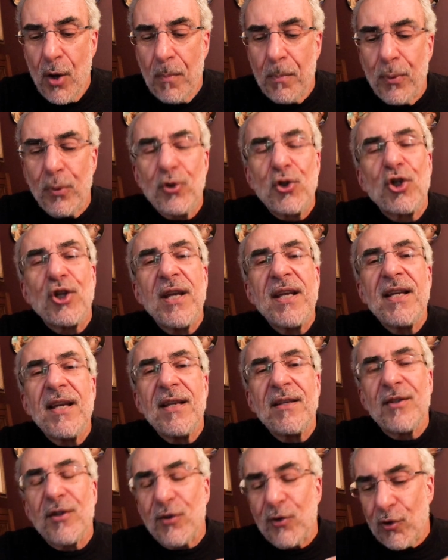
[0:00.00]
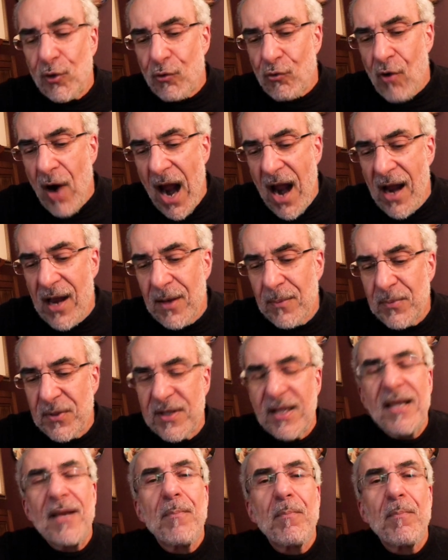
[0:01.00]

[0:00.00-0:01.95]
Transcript: Puccini describes the